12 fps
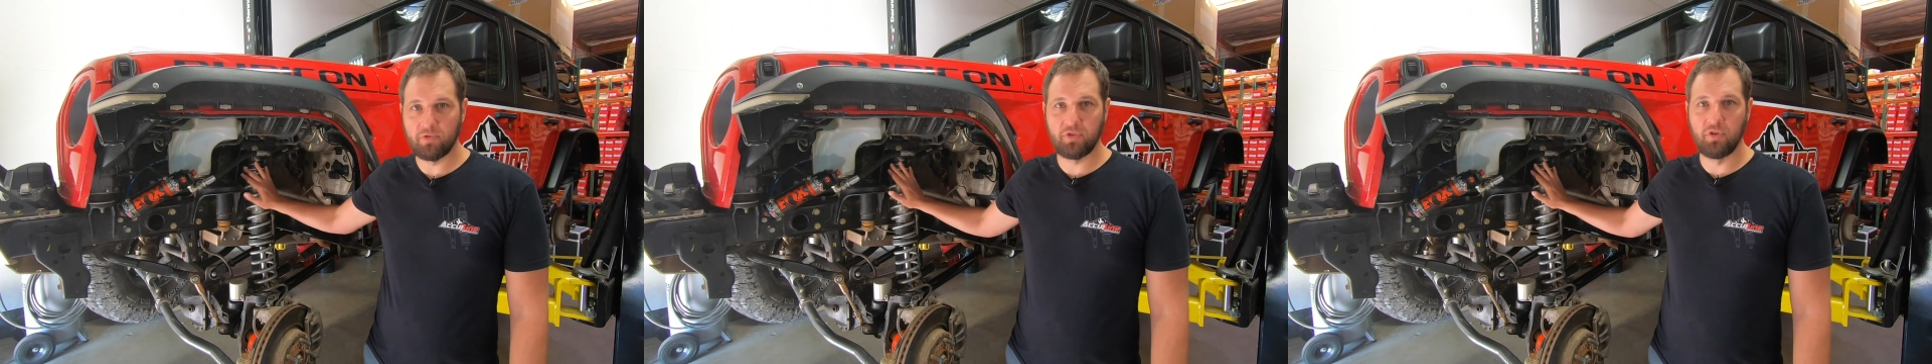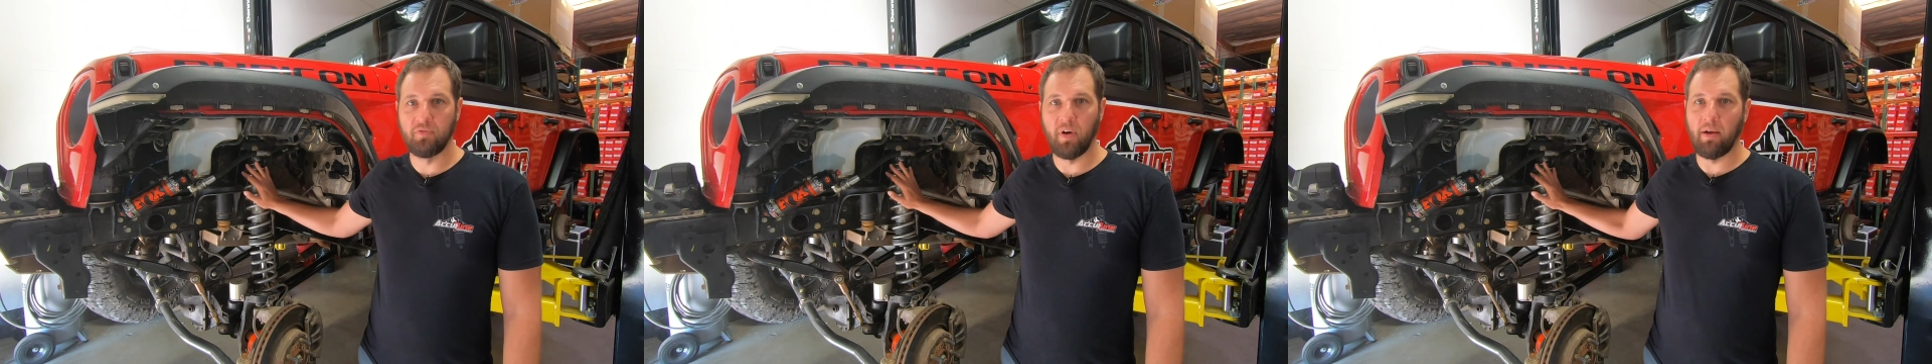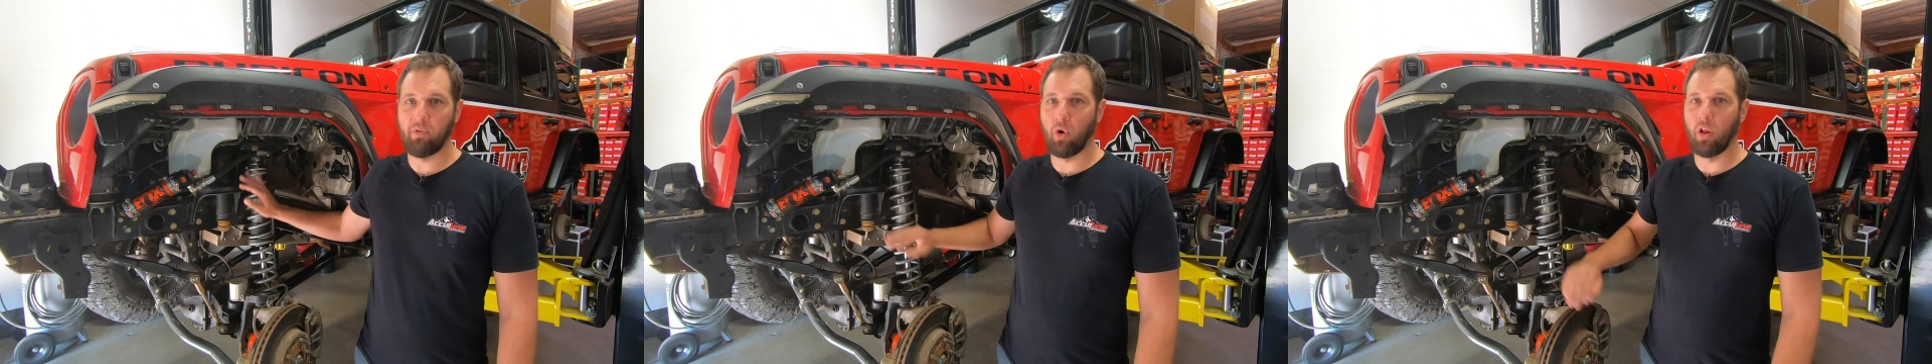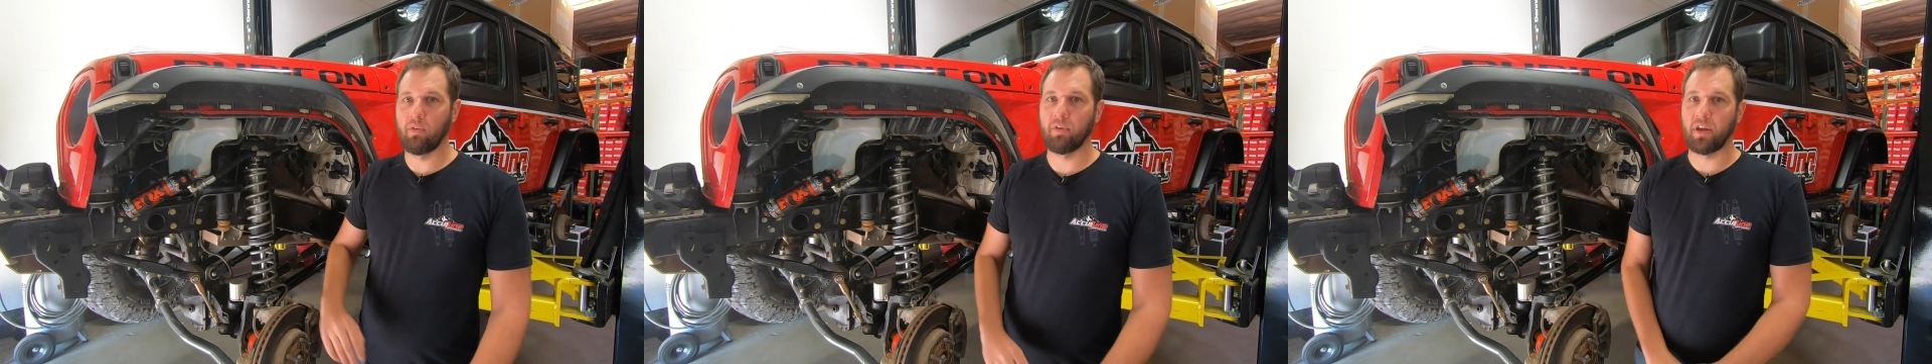2.5
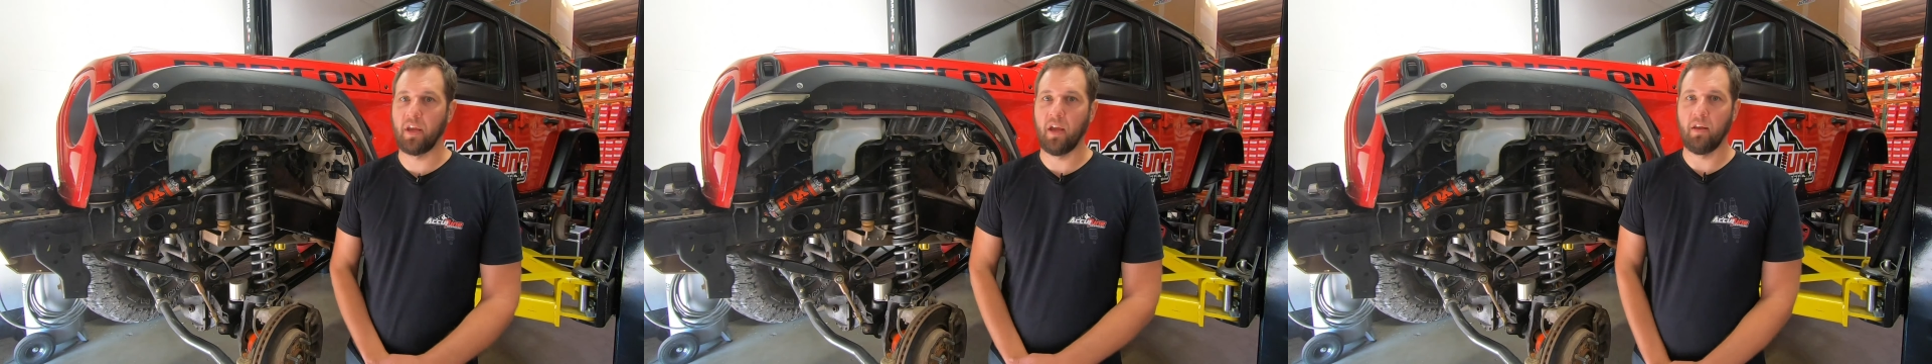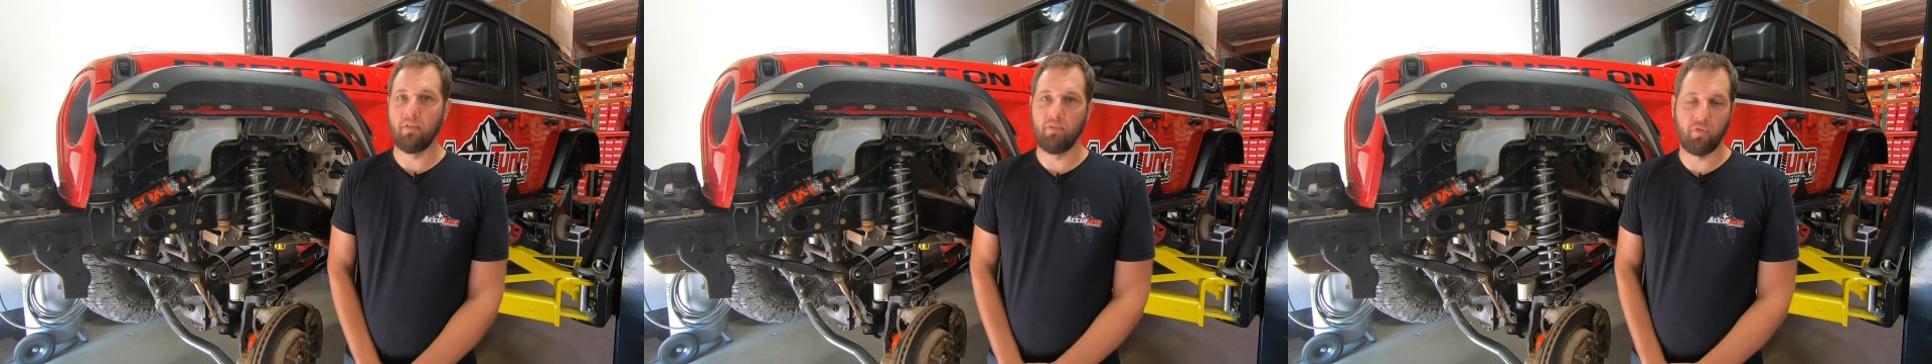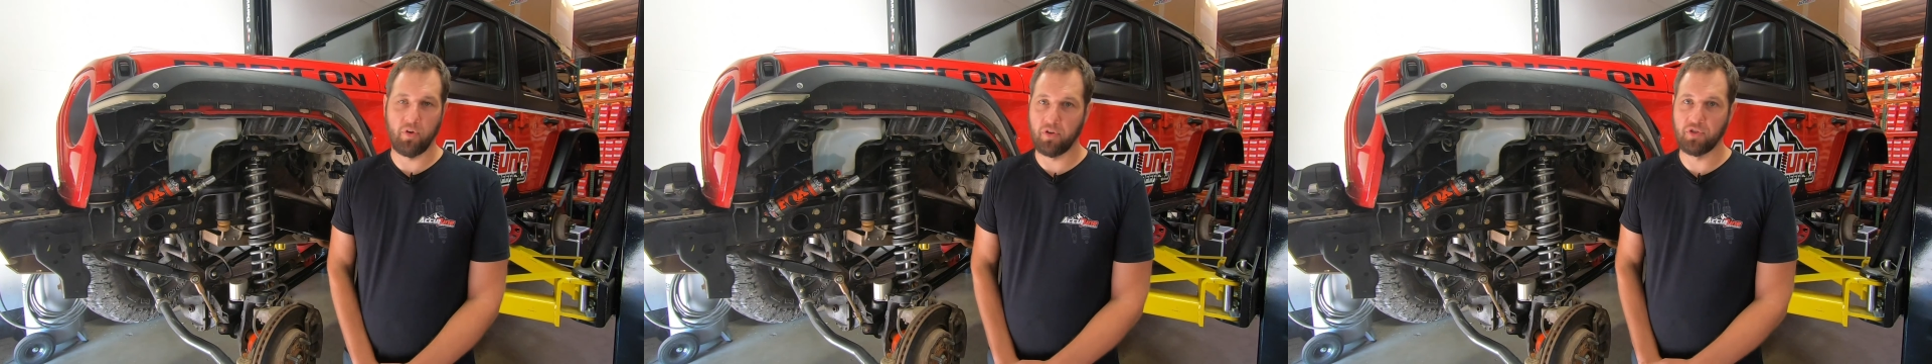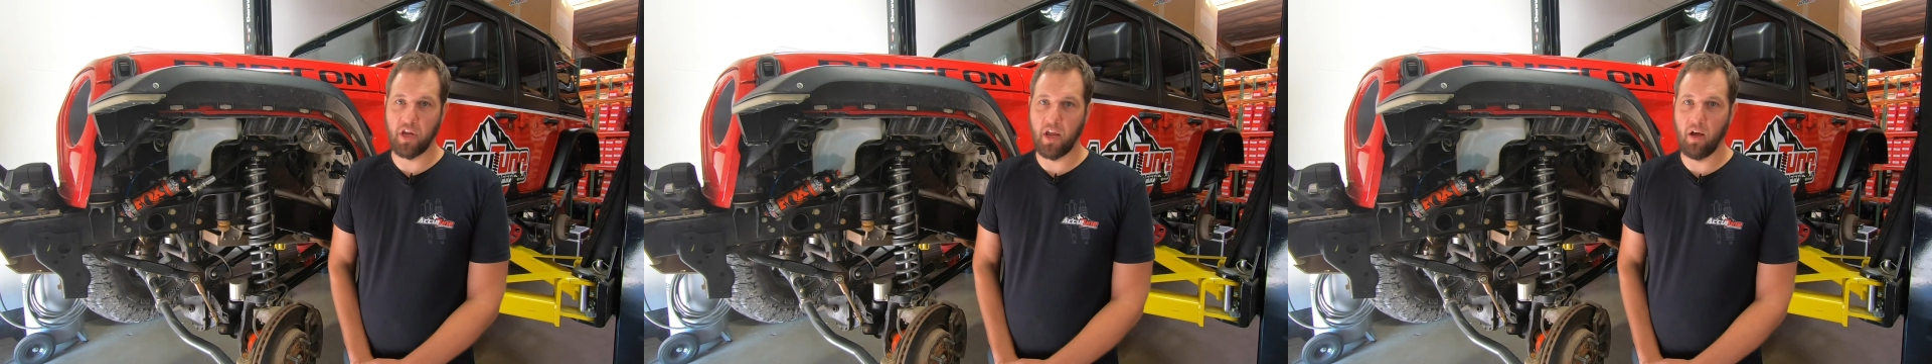Coilover kit for your
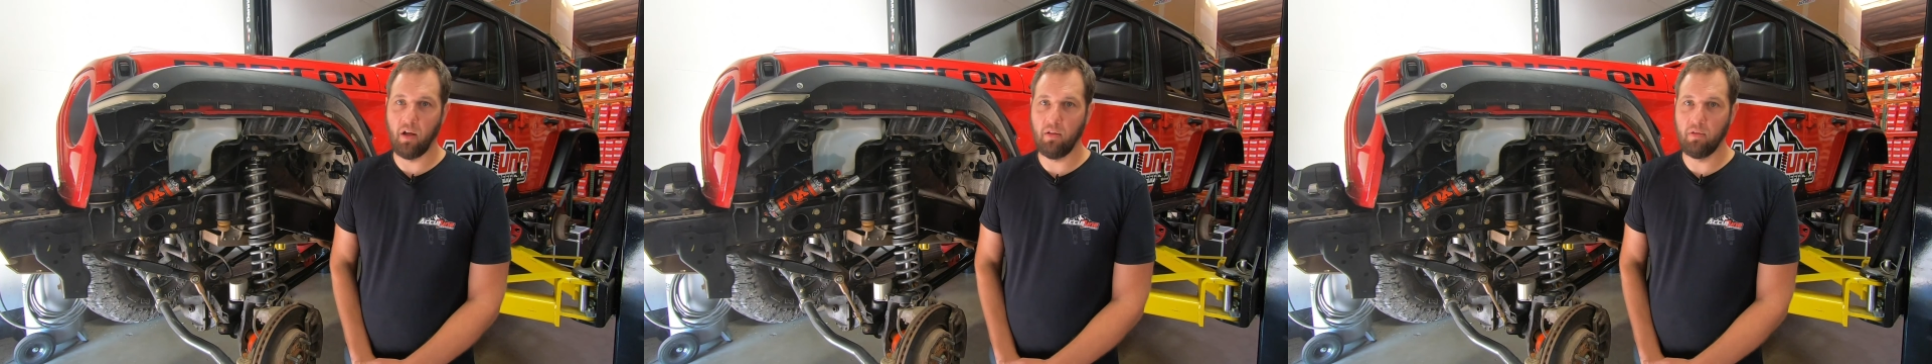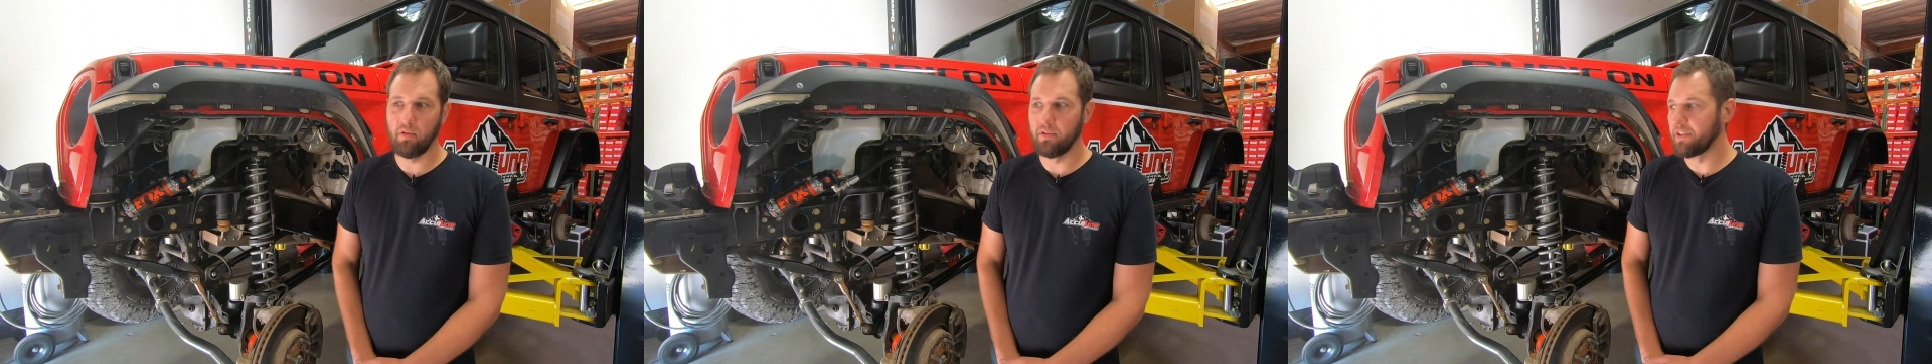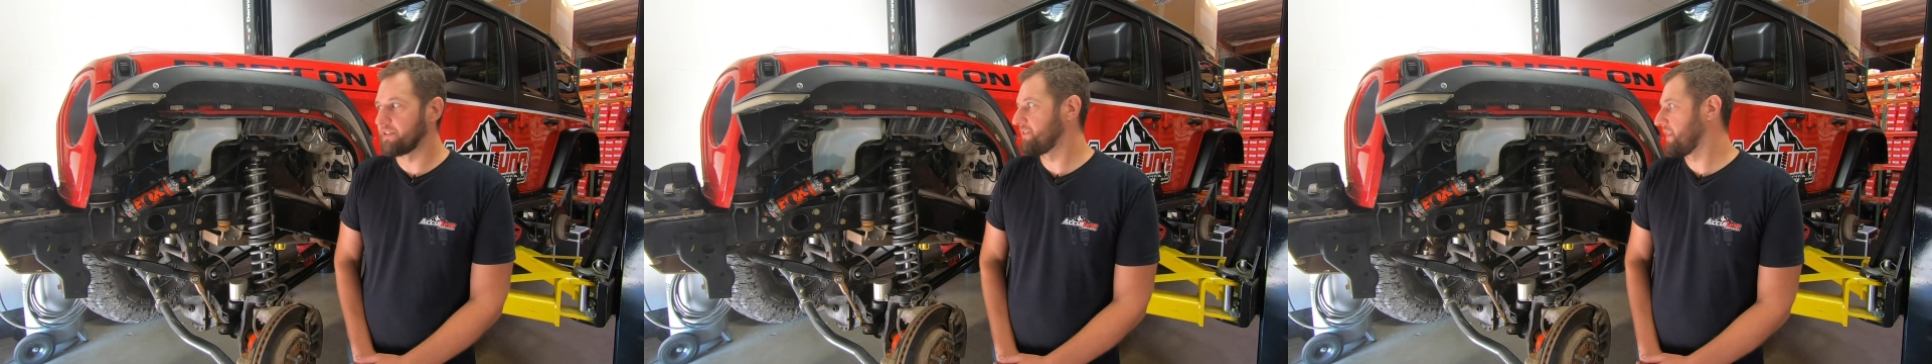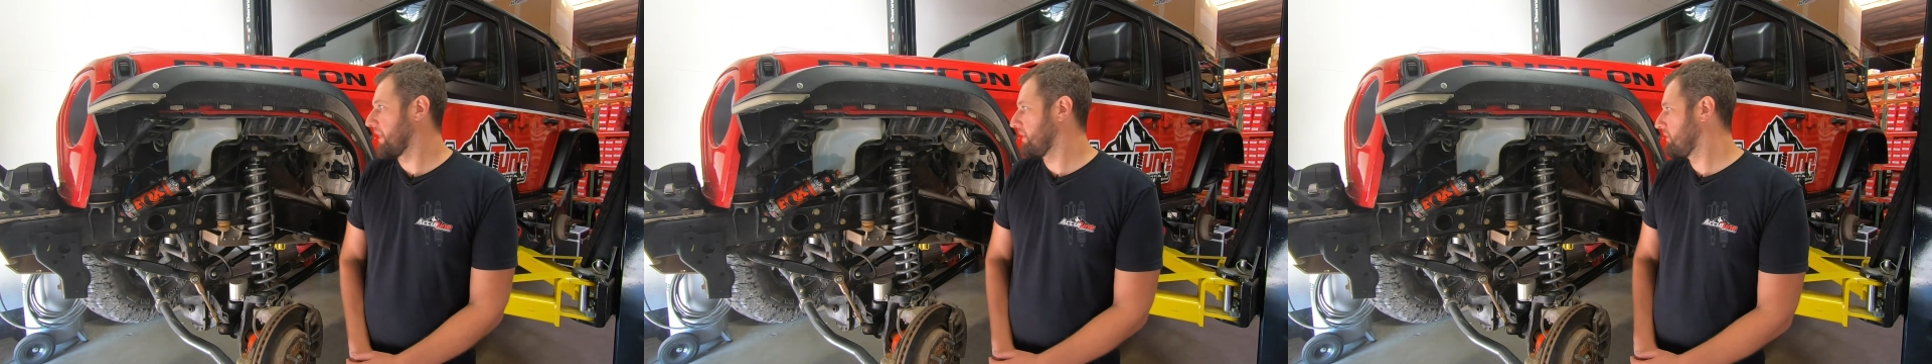JL, this is
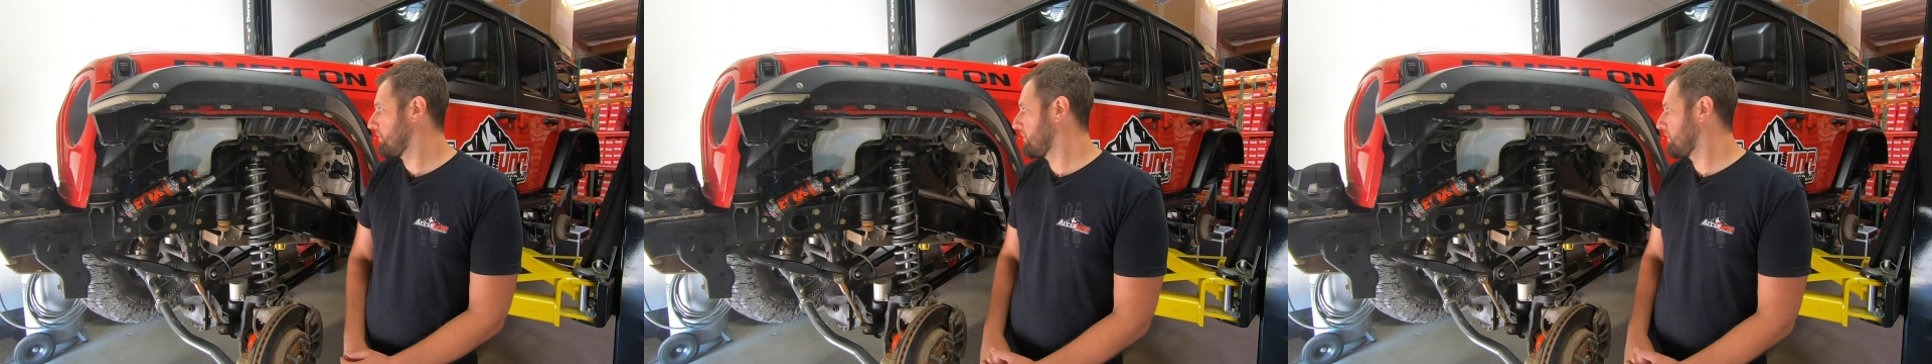it.